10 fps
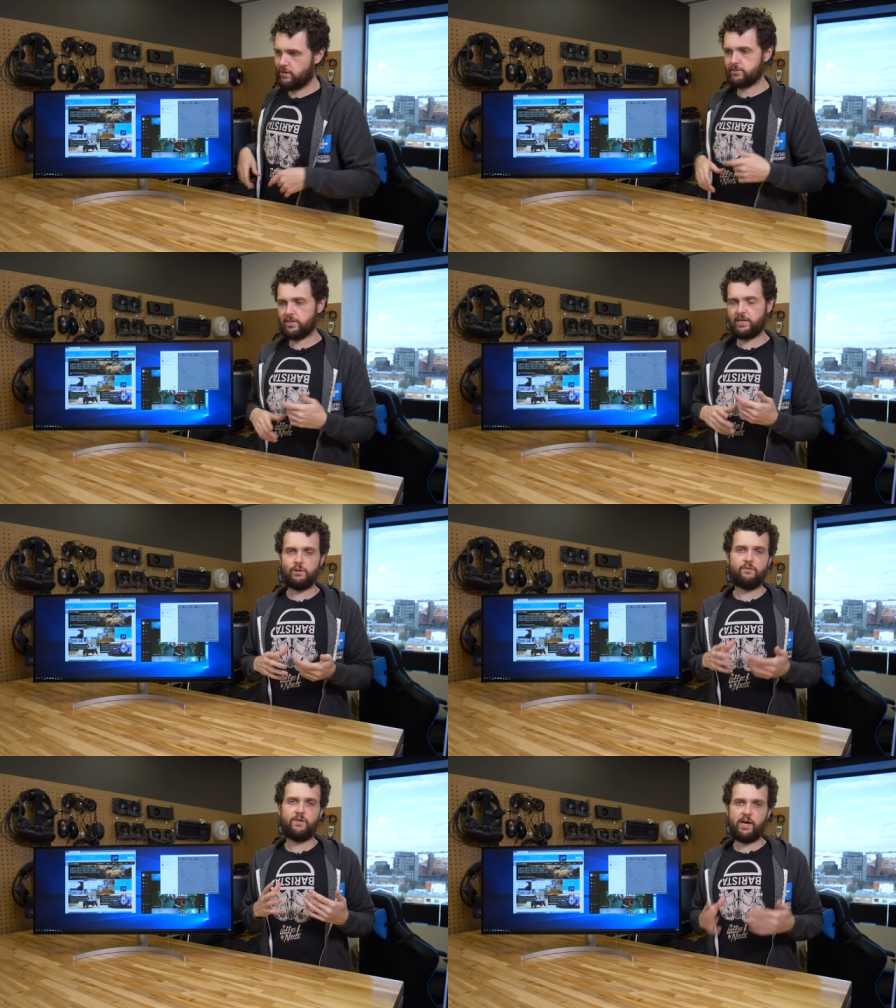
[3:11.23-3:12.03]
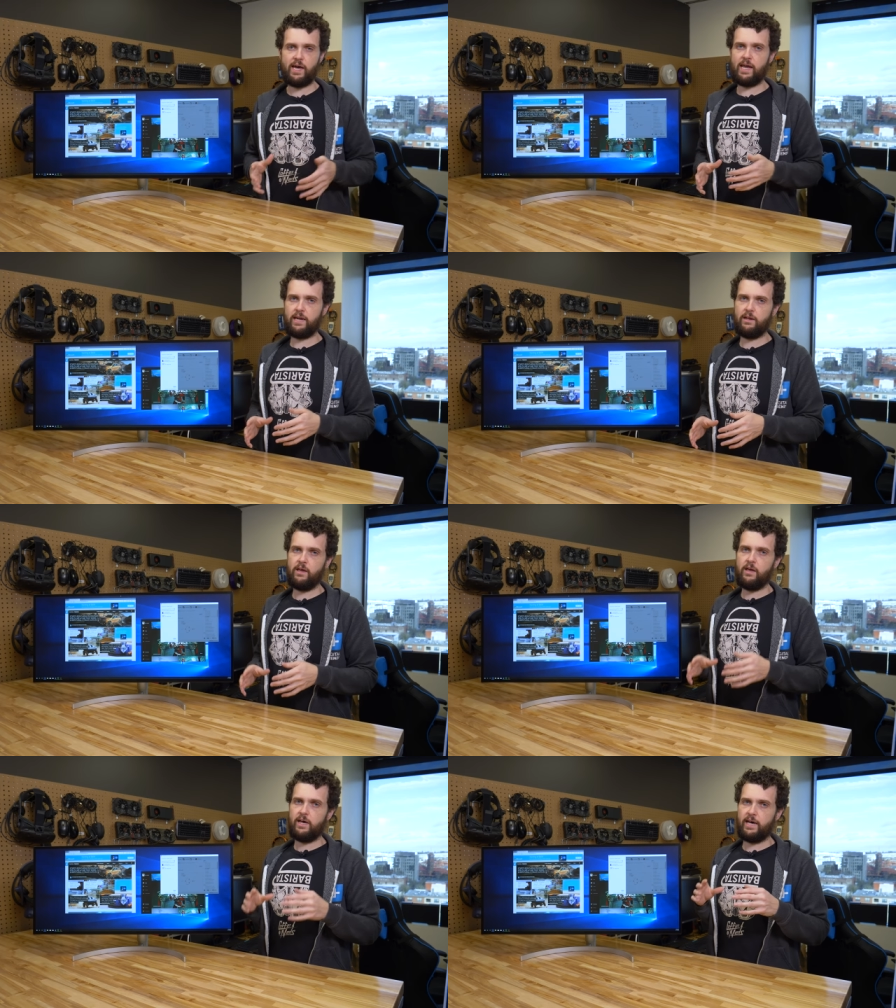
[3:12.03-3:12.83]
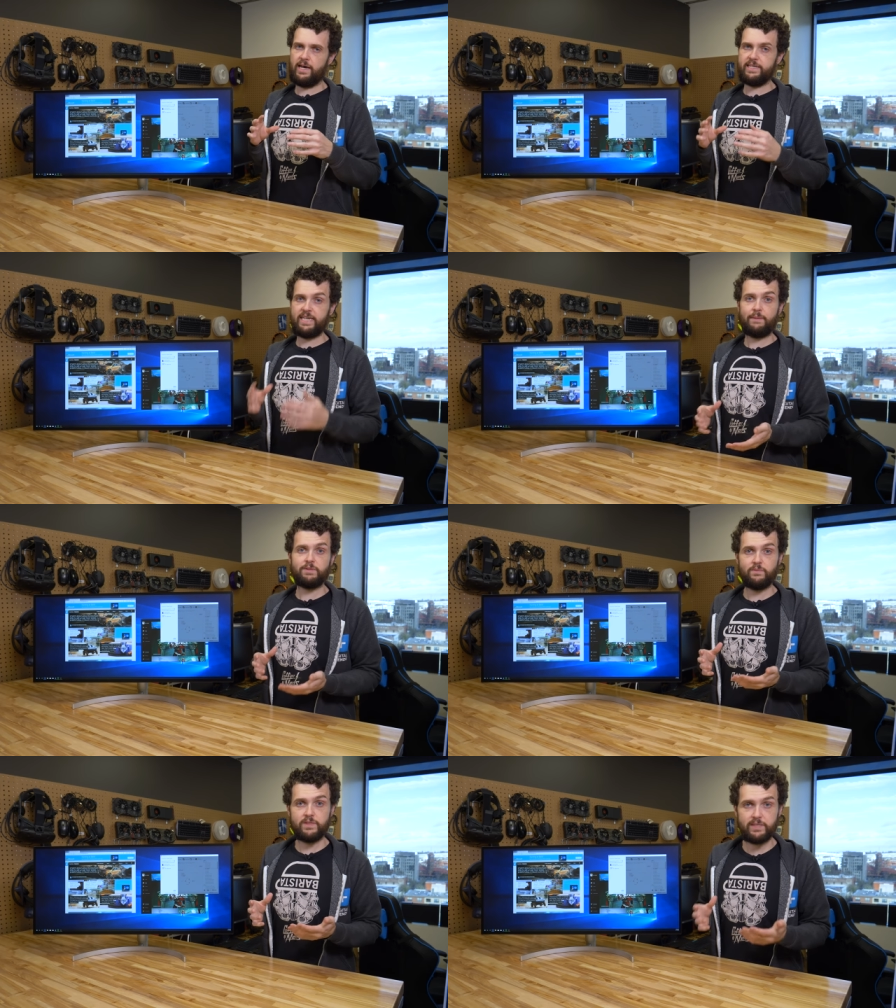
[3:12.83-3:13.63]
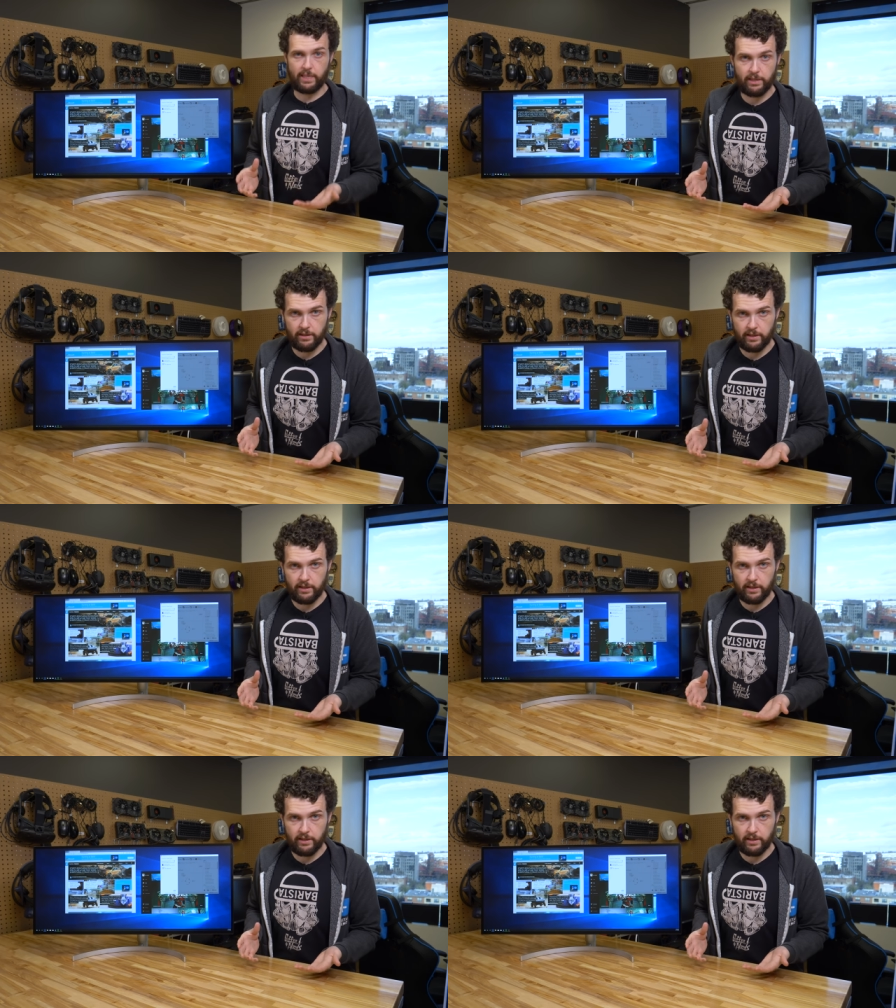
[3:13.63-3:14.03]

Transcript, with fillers: also not gonna find uh, adaptive sync